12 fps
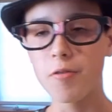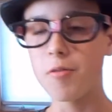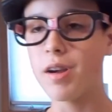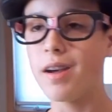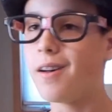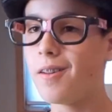
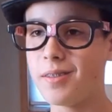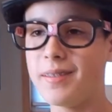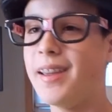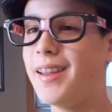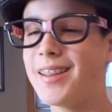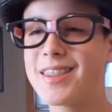Well,
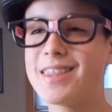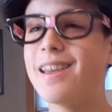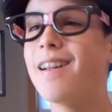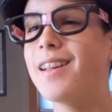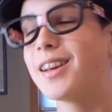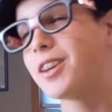it's
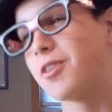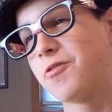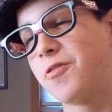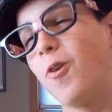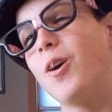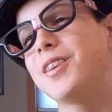not like your
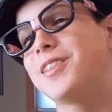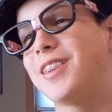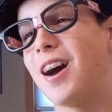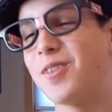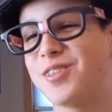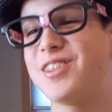voice
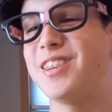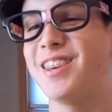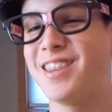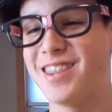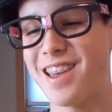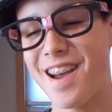sounds the
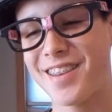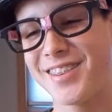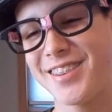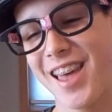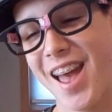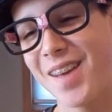exact
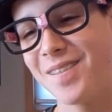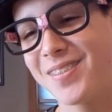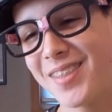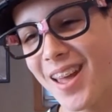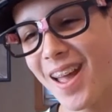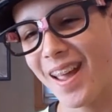same
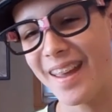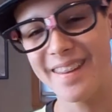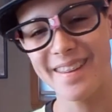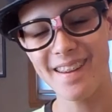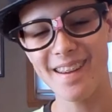thing.